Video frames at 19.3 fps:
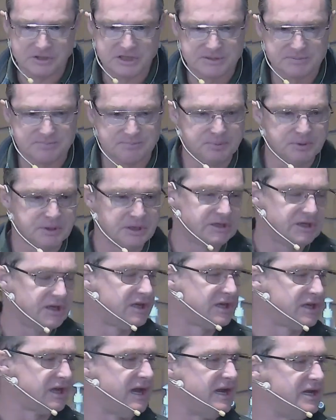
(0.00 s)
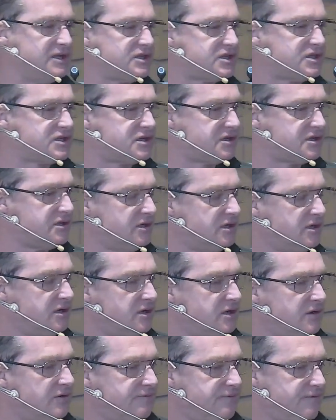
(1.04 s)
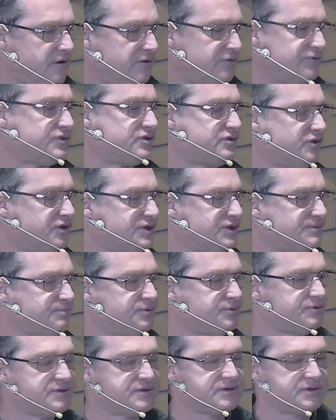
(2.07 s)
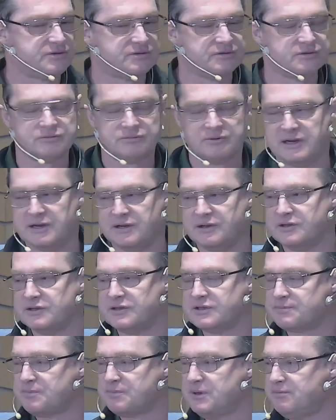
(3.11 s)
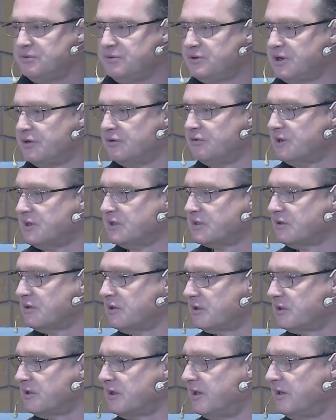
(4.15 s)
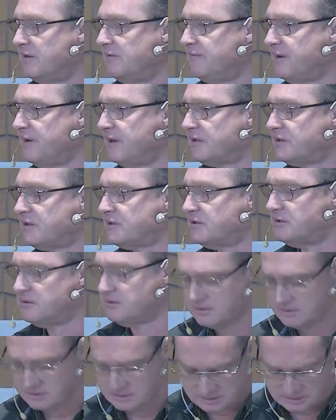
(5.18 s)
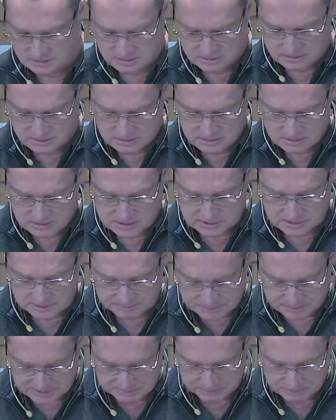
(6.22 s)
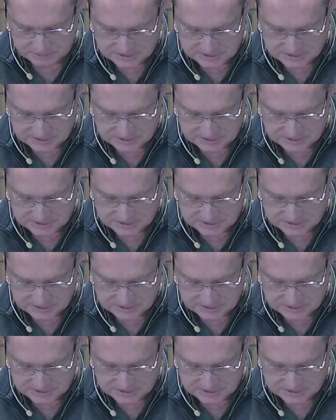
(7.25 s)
when you speak against false gospels that are all around us, people don't always like that. In fact, there are